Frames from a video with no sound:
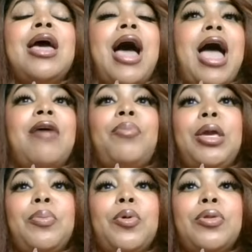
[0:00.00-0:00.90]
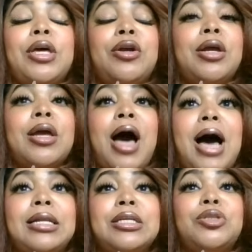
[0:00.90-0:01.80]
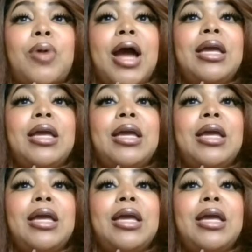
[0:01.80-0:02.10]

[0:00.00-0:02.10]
I have people that are in college, right?